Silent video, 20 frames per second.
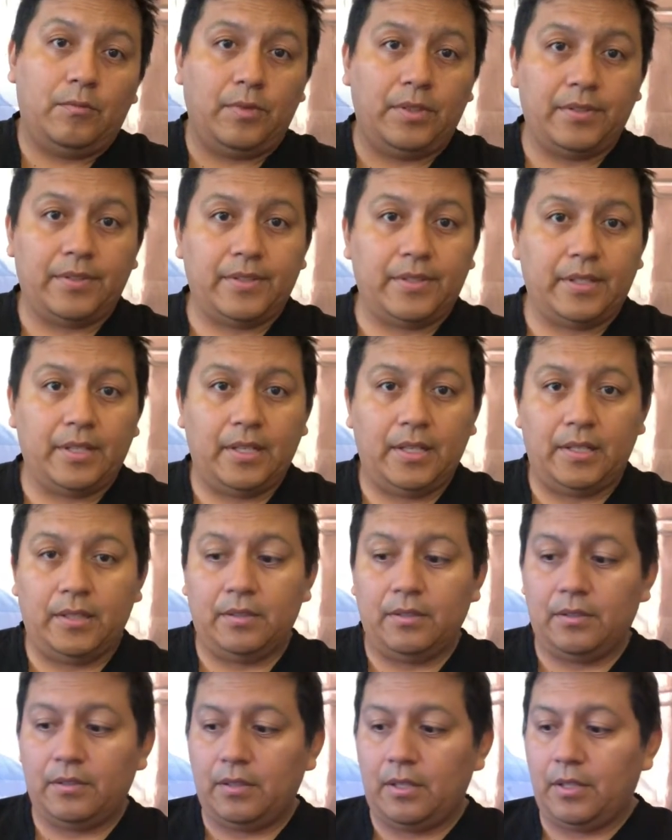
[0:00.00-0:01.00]
once
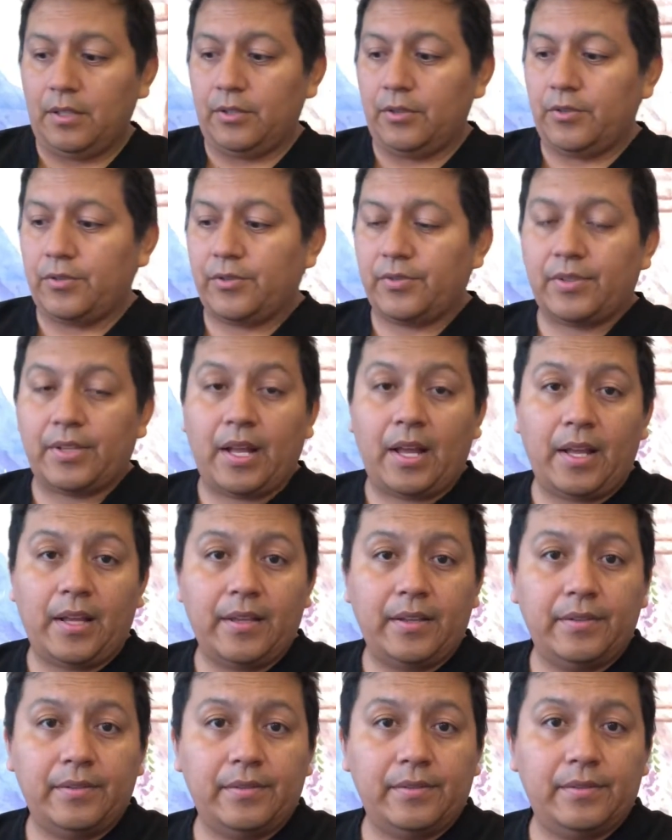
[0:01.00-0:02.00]
again, on your
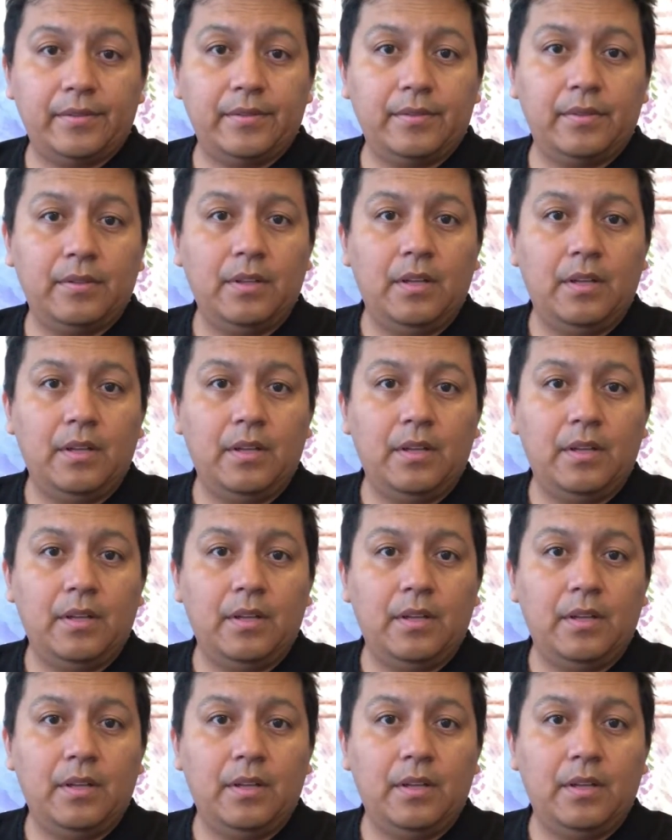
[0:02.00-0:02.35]
size,